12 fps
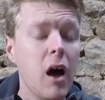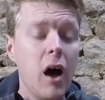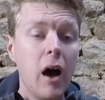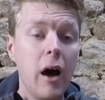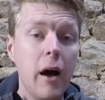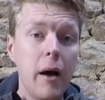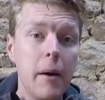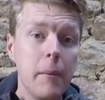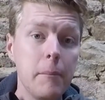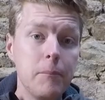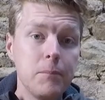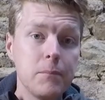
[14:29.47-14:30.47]

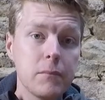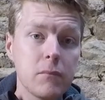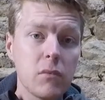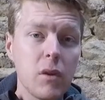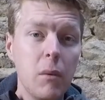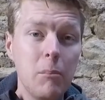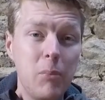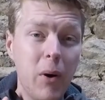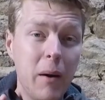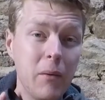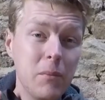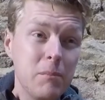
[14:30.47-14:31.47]
But
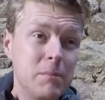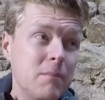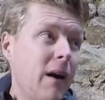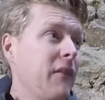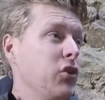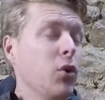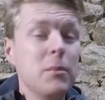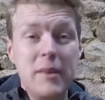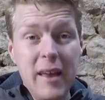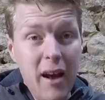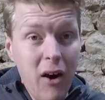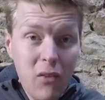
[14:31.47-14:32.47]
I'll have an
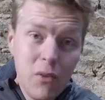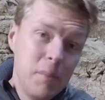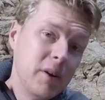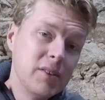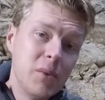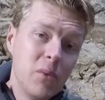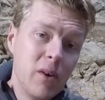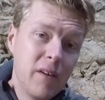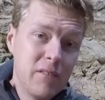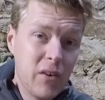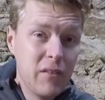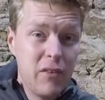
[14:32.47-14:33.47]
update on the building work
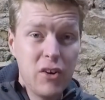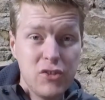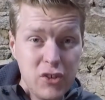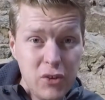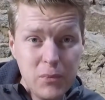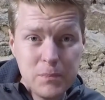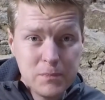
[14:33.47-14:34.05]
very, very soon.